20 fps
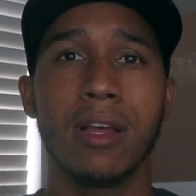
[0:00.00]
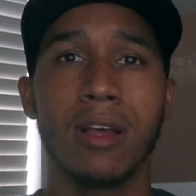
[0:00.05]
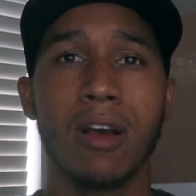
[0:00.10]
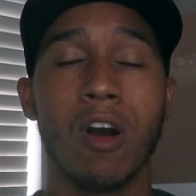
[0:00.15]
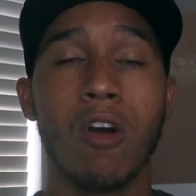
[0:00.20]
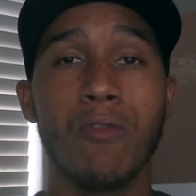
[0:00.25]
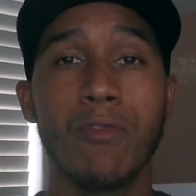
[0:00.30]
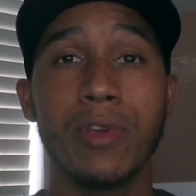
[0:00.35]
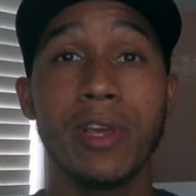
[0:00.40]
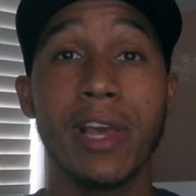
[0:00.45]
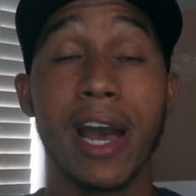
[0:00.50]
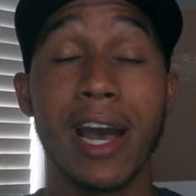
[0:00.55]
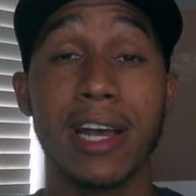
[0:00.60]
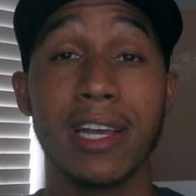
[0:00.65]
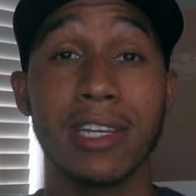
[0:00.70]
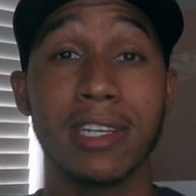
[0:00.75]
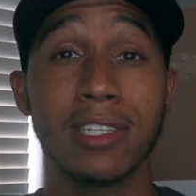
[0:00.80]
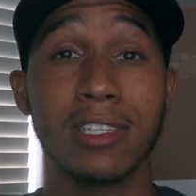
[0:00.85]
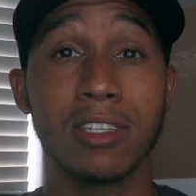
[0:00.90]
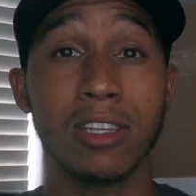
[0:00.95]
Hope you
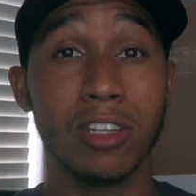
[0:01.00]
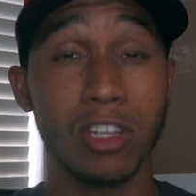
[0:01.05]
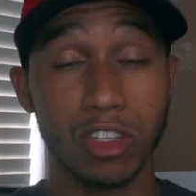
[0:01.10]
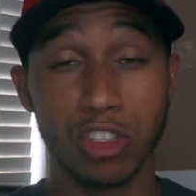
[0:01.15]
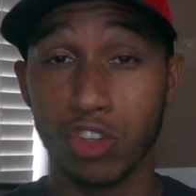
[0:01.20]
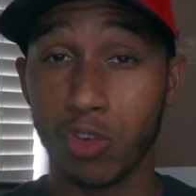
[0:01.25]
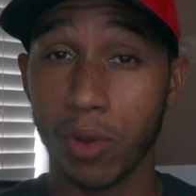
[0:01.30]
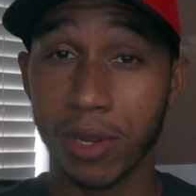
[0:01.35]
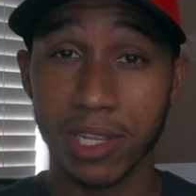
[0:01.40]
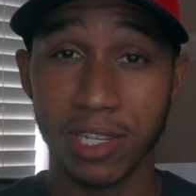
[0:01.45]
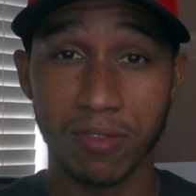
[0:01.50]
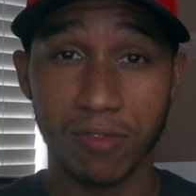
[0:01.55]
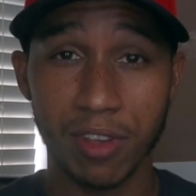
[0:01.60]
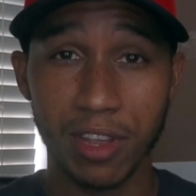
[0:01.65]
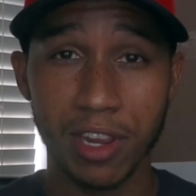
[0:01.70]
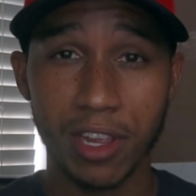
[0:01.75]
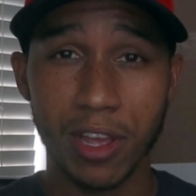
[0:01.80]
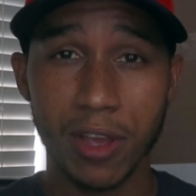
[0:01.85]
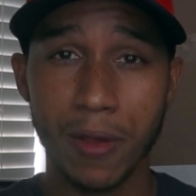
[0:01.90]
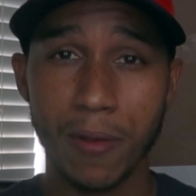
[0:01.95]
guys enjoyed this
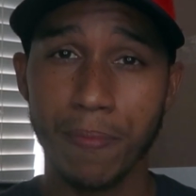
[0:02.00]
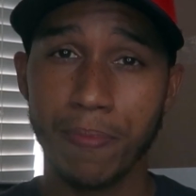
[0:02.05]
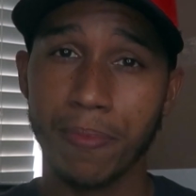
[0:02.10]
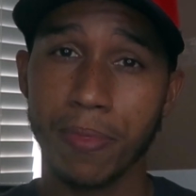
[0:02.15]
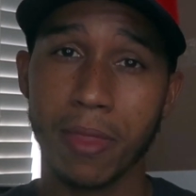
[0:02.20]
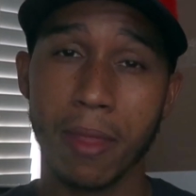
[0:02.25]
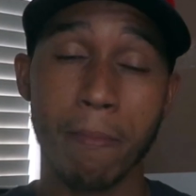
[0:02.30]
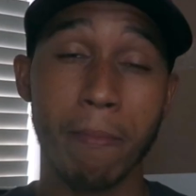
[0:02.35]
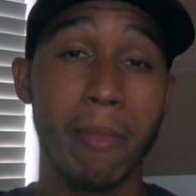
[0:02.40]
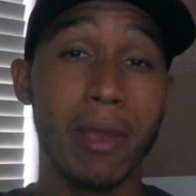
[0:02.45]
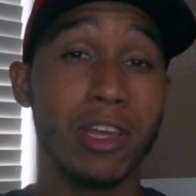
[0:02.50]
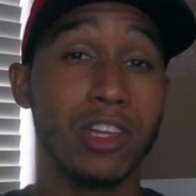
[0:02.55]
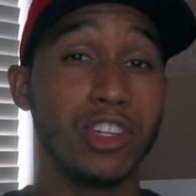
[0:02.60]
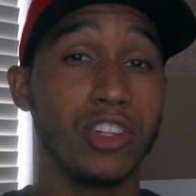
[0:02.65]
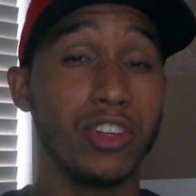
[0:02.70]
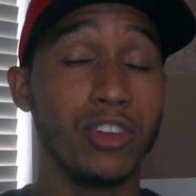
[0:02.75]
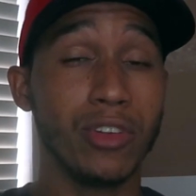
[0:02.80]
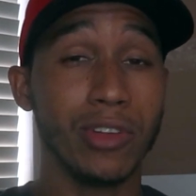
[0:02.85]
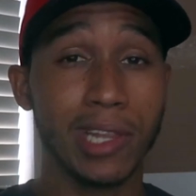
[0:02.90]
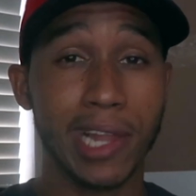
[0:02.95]
video. Make
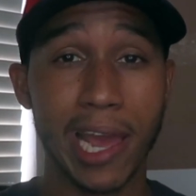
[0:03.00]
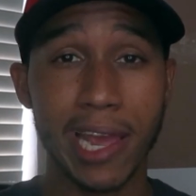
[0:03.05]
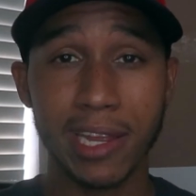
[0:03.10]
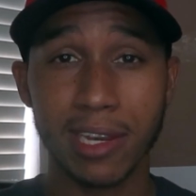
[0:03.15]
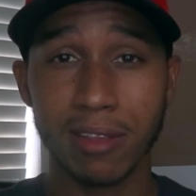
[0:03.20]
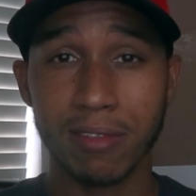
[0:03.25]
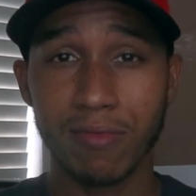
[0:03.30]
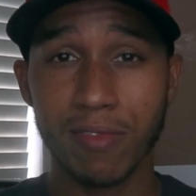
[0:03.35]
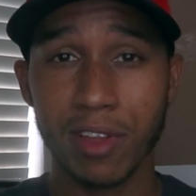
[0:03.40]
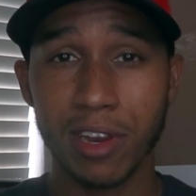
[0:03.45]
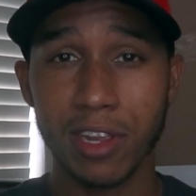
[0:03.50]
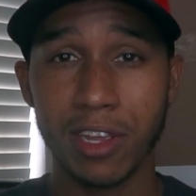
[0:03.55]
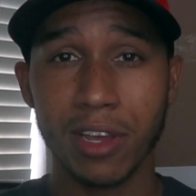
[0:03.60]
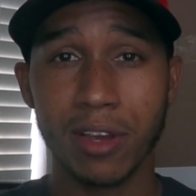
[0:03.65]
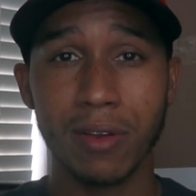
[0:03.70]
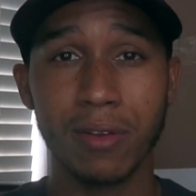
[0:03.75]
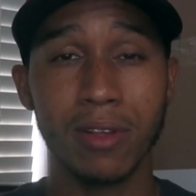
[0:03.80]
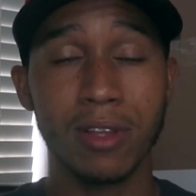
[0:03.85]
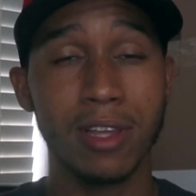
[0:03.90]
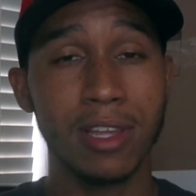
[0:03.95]
sure you like the
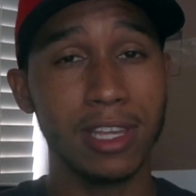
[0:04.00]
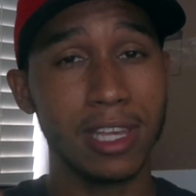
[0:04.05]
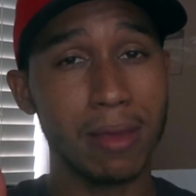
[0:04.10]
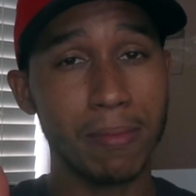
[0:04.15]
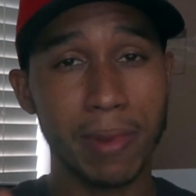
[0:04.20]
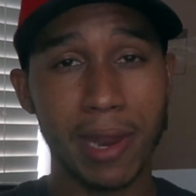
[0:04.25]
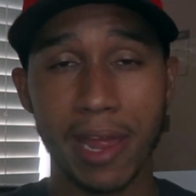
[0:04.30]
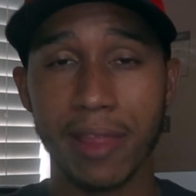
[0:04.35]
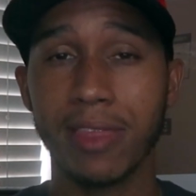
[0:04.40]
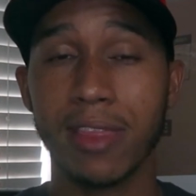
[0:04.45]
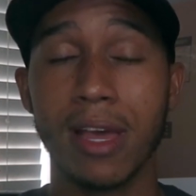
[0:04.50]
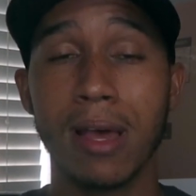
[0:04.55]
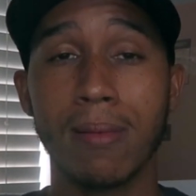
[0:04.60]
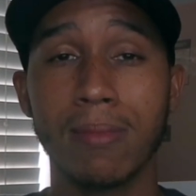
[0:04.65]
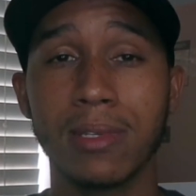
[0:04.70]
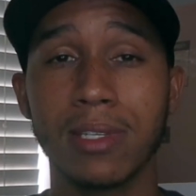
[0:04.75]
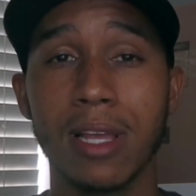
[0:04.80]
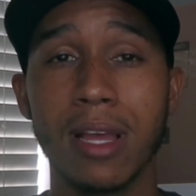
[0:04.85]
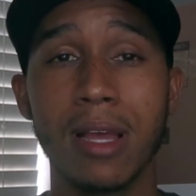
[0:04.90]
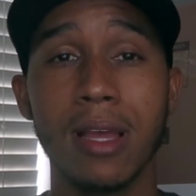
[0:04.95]
video. Give me that
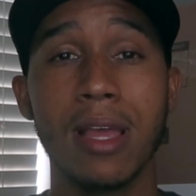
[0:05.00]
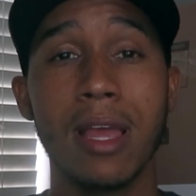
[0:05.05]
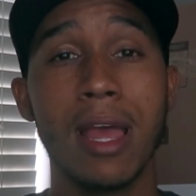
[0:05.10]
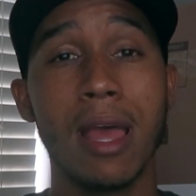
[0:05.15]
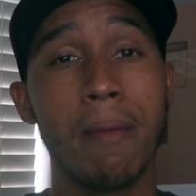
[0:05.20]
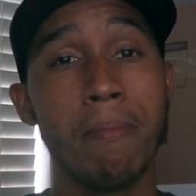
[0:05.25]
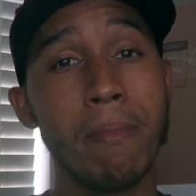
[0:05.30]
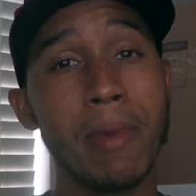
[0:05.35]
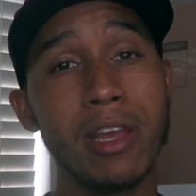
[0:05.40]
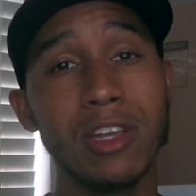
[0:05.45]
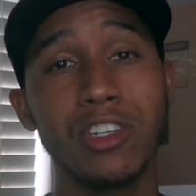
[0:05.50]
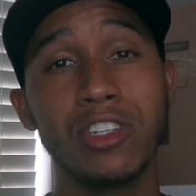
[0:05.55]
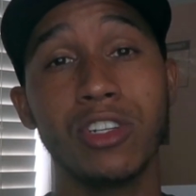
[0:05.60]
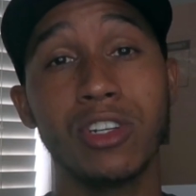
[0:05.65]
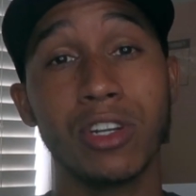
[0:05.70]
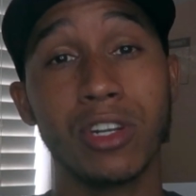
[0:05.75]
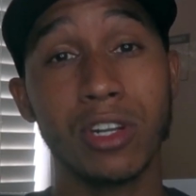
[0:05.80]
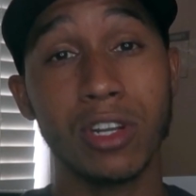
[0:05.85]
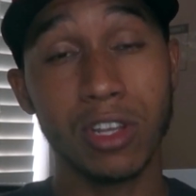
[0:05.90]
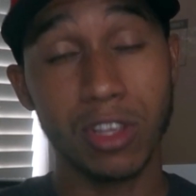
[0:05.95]
thumbs up. Make
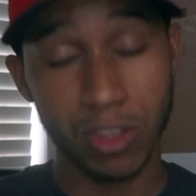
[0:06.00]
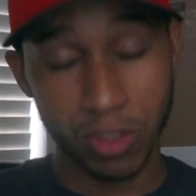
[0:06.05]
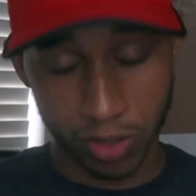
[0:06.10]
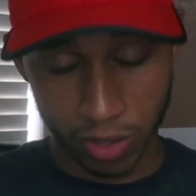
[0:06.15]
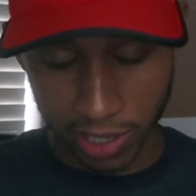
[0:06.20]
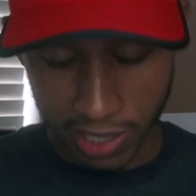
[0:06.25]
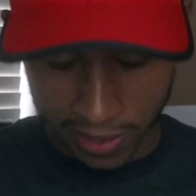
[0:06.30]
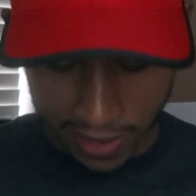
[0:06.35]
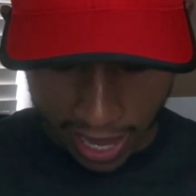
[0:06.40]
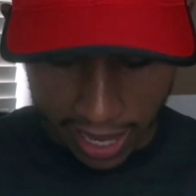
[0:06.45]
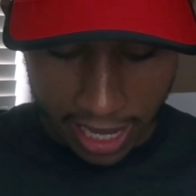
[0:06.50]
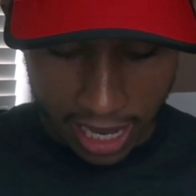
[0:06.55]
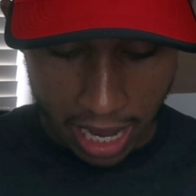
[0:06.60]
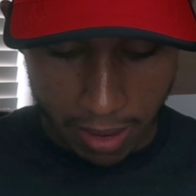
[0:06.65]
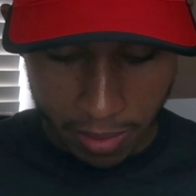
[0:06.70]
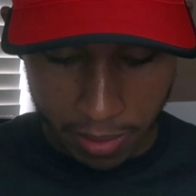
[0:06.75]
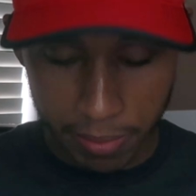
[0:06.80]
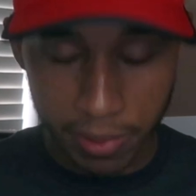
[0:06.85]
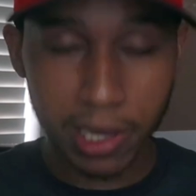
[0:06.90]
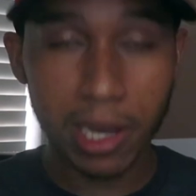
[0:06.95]
sure you leave that
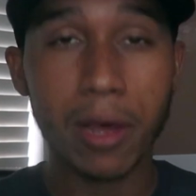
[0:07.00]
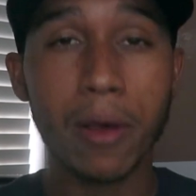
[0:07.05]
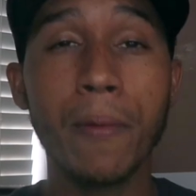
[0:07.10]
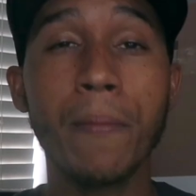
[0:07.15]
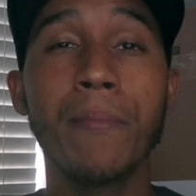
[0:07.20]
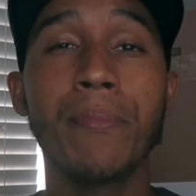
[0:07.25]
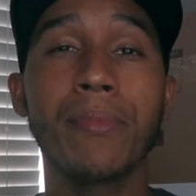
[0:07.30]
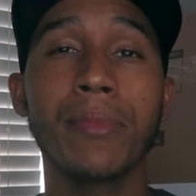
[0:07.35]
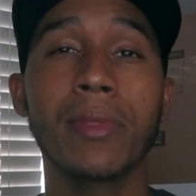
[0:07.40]
comment below.